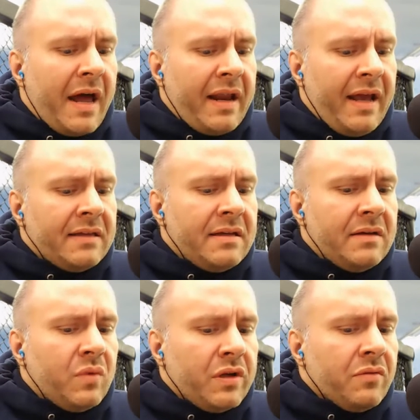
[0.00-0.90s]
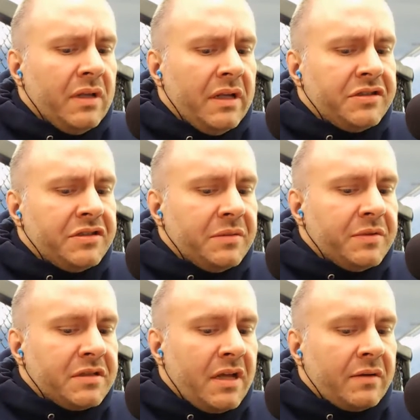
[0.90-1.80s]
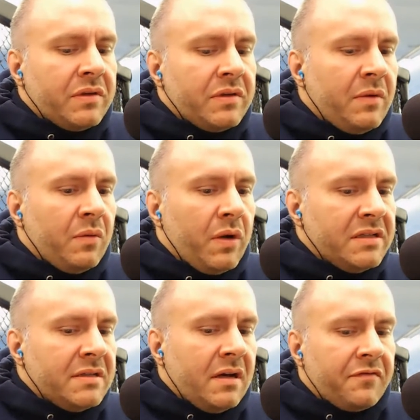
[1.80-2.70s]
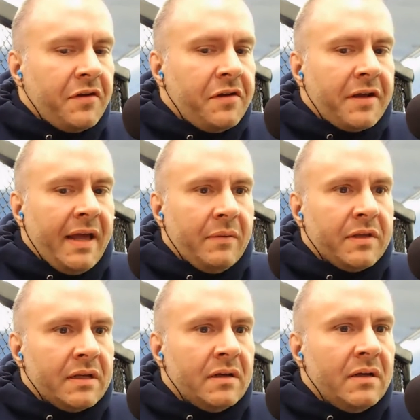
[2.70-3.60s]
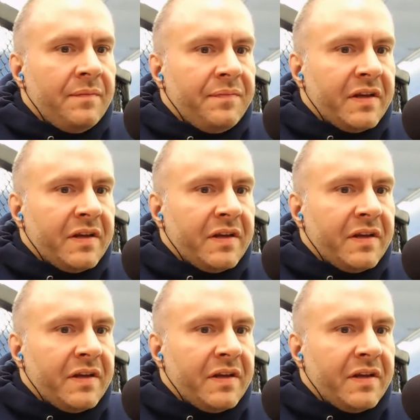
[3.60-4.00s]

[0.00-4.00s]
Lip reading: Andy and what your relationship is like with him and what he's done for your game and the